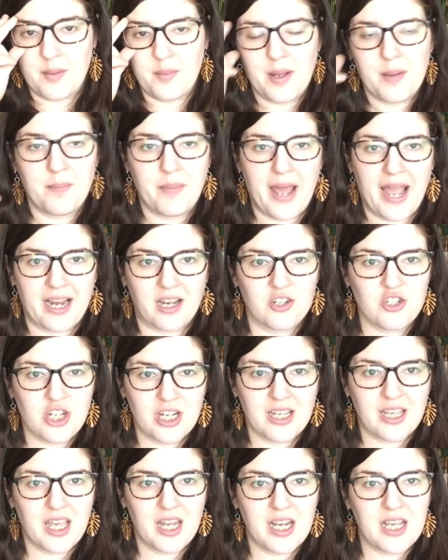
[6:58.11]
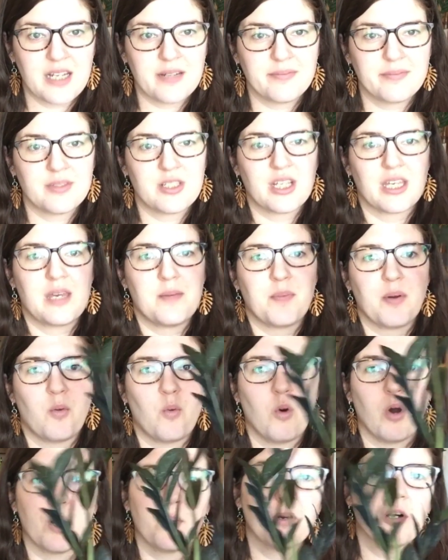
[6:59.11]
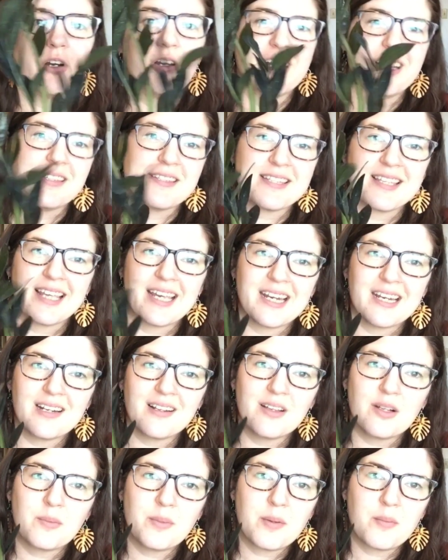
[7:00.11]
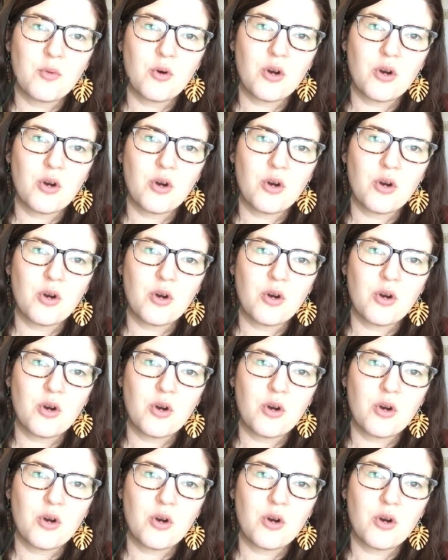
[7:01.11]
and packaging in it to keep it warmer and insulate it a little bit